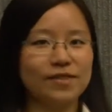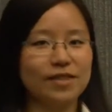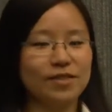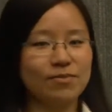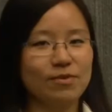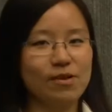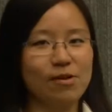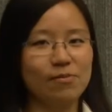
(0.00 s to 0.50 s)
this
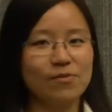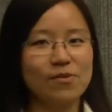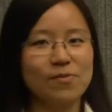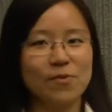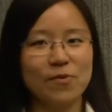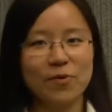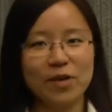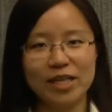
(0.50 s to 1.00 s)
problem.
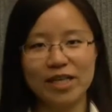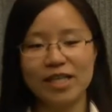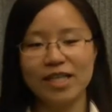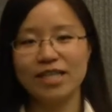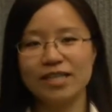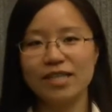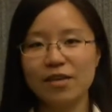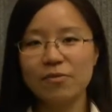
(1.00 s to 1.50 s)
One
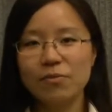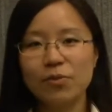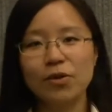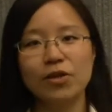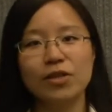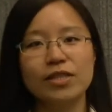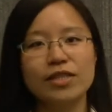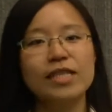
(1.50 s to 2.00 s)
is
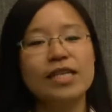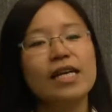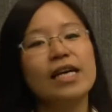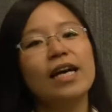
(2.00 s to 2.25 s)
input.